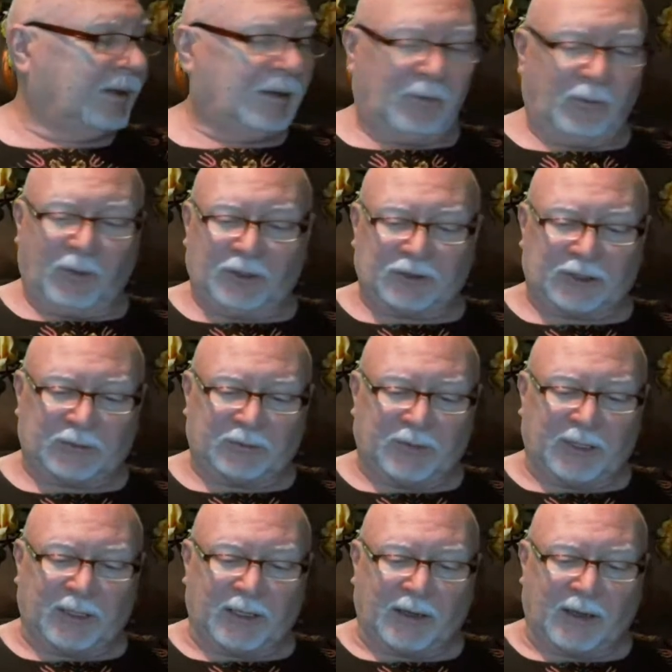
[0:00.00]
which has
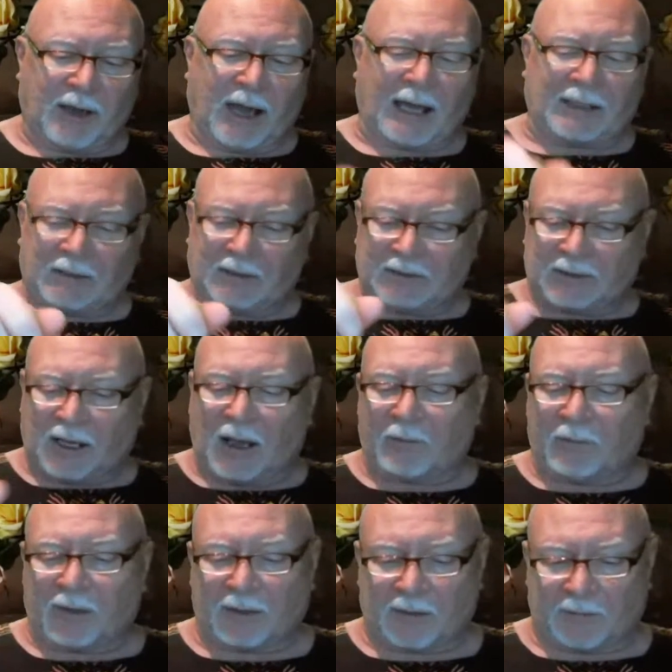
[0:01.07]
been a hot
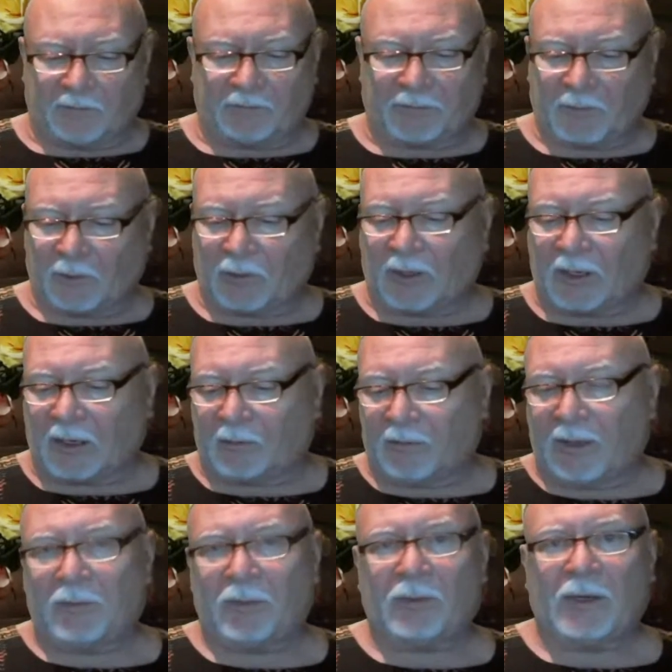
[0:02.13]
topic for a lot of
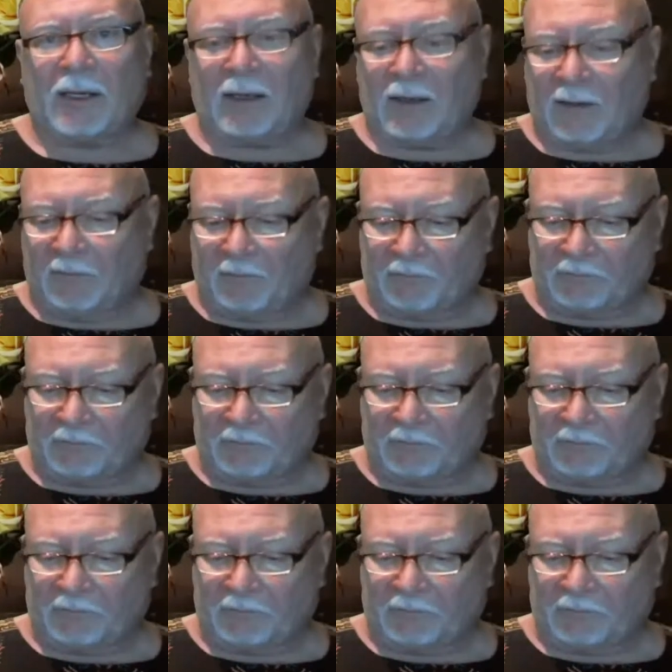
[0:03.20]
people lately.